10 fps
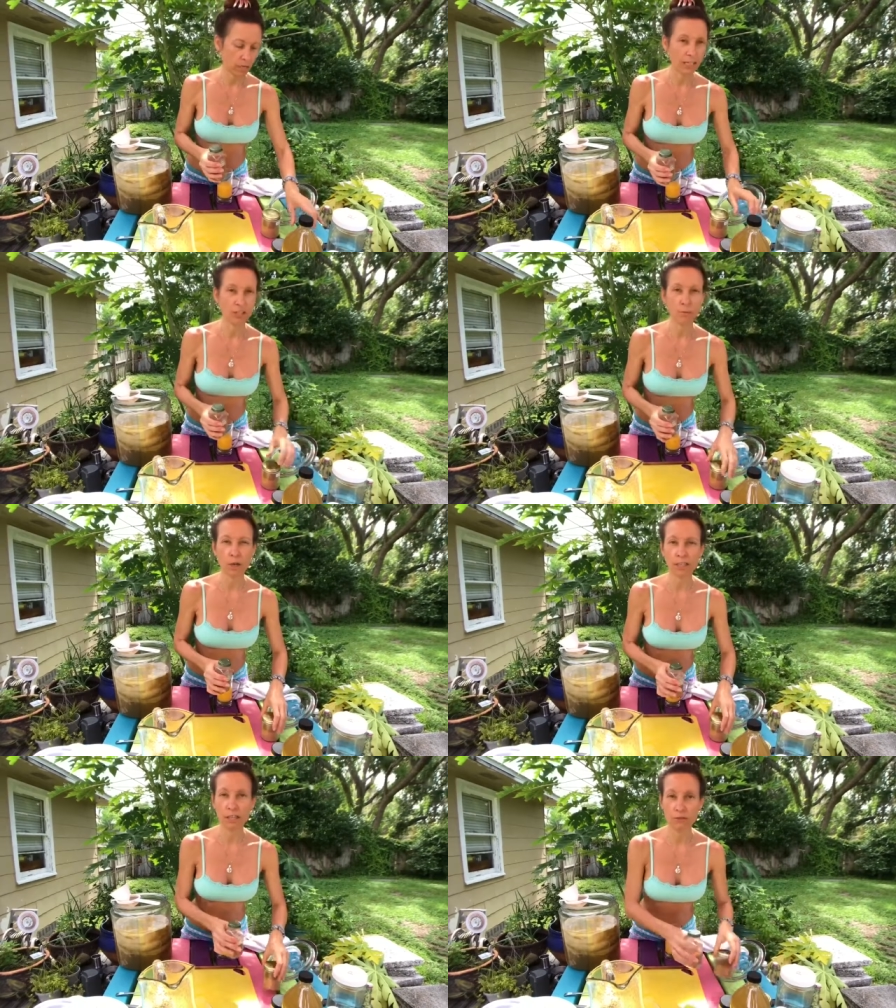I just
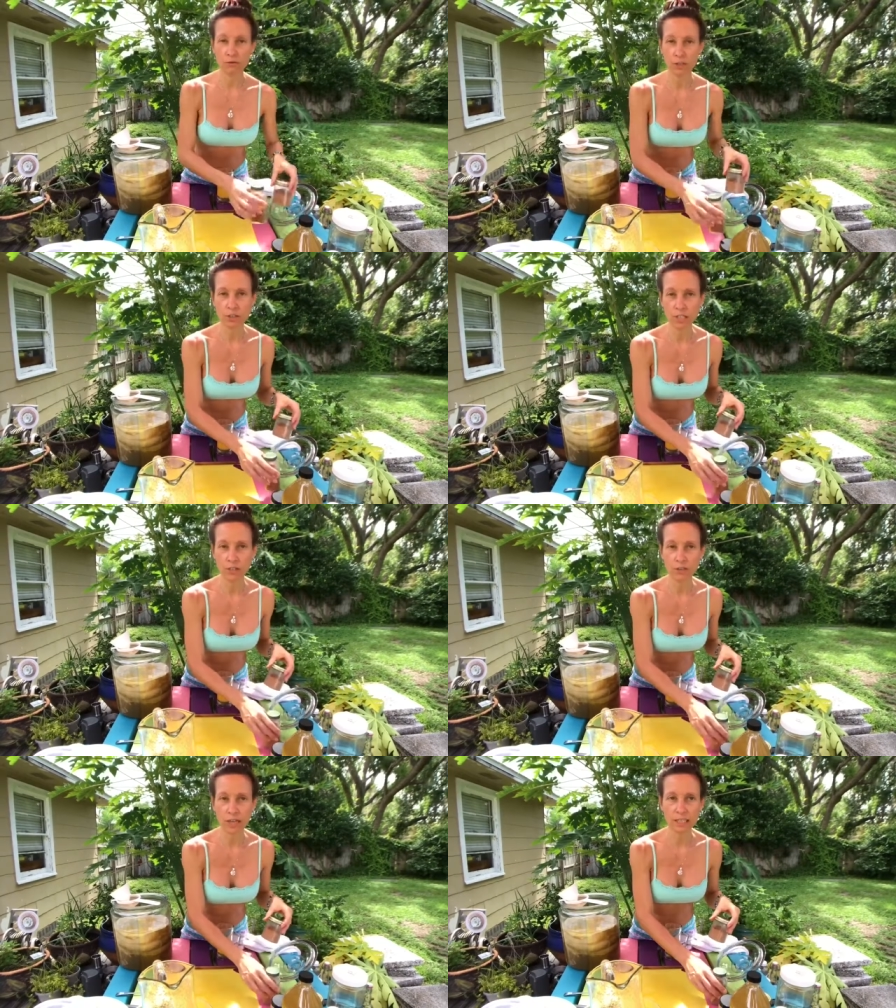brought it out just to
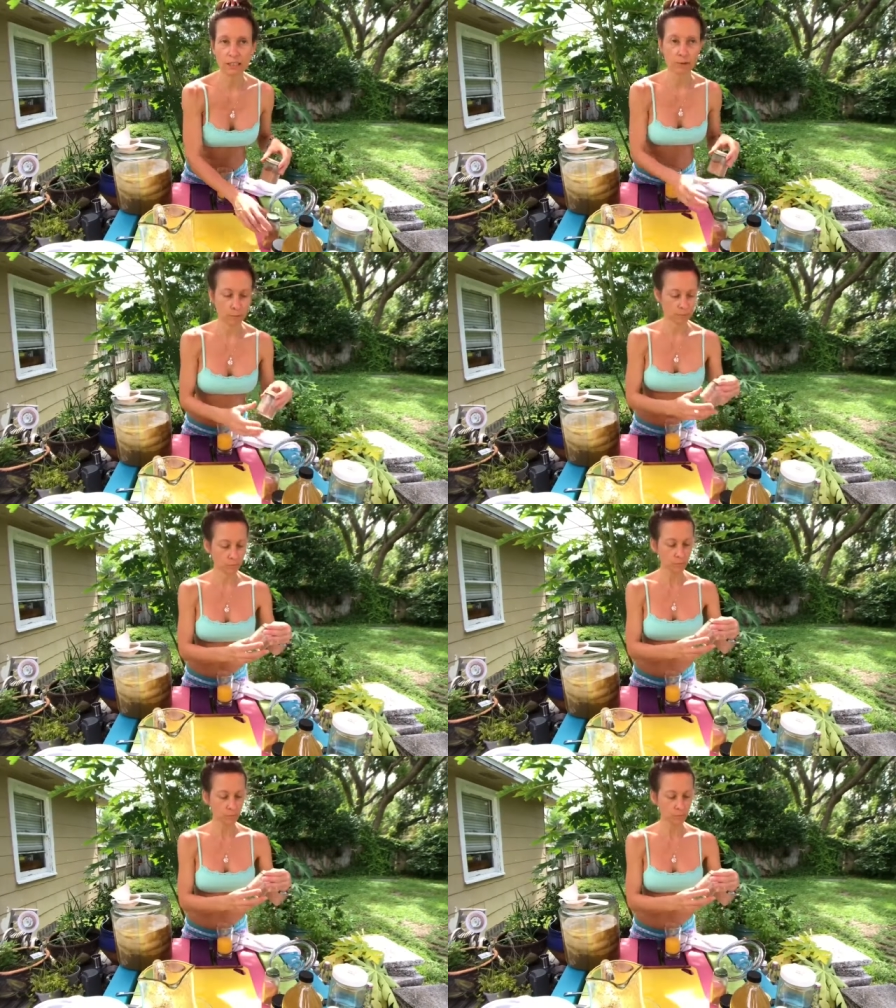give you ideas.